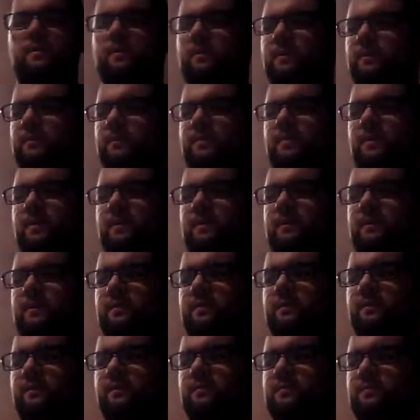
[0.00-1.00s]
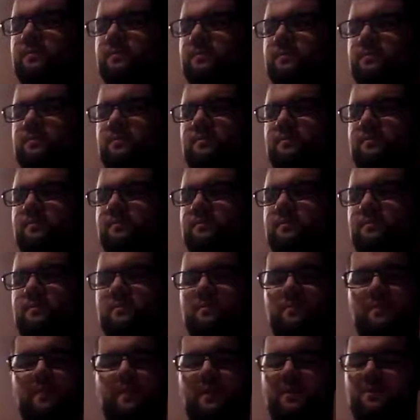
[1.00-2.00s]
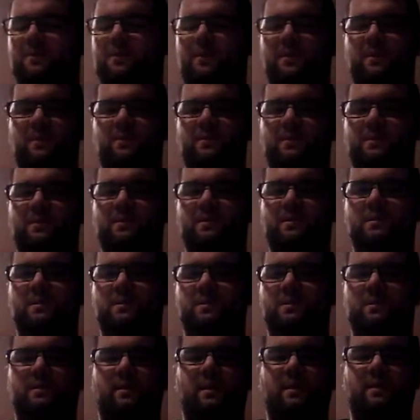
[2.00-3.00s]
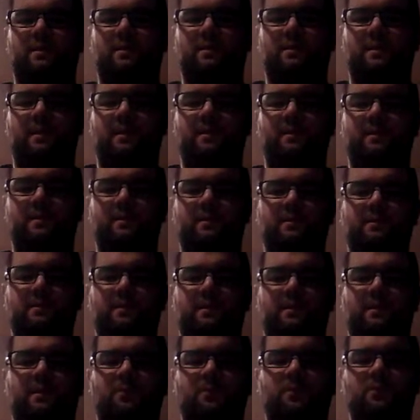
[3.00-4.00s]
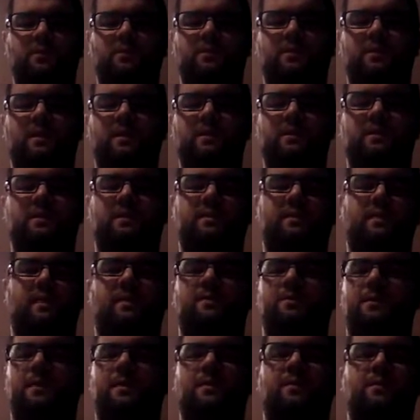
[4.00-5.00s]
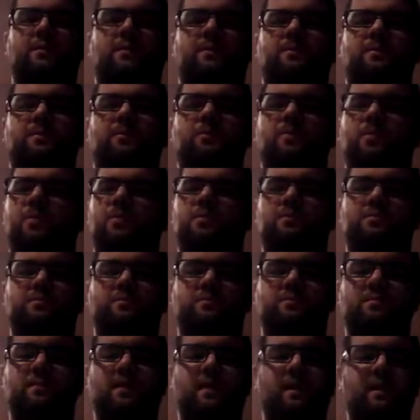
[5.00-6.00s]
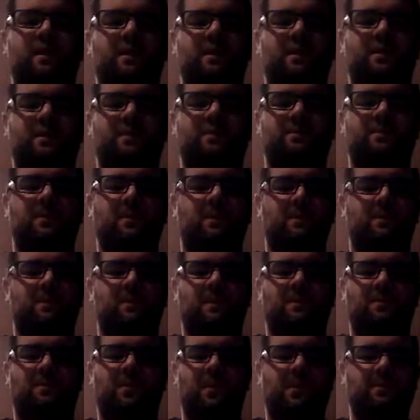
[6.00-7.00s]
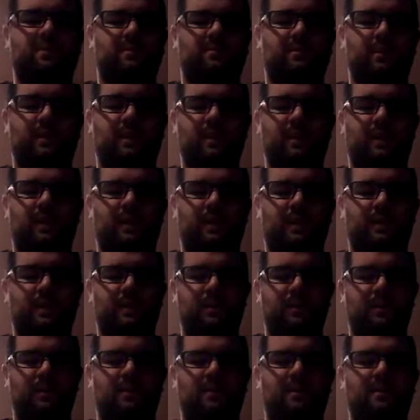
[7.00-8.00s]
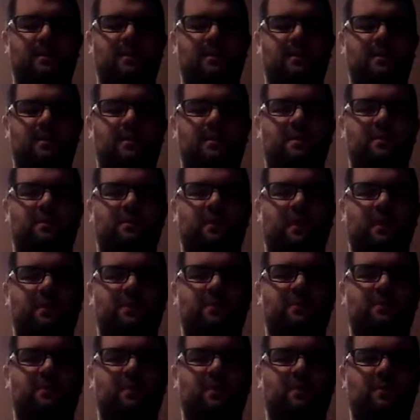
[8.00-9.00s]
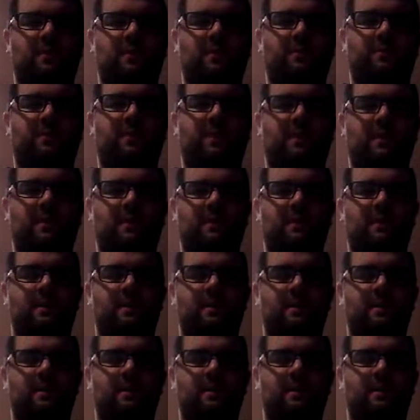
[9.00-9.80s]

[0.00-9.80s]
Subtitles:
Everybody was like the original Legends timeline could have grown as big as it could possibly get. Imagine what would have been.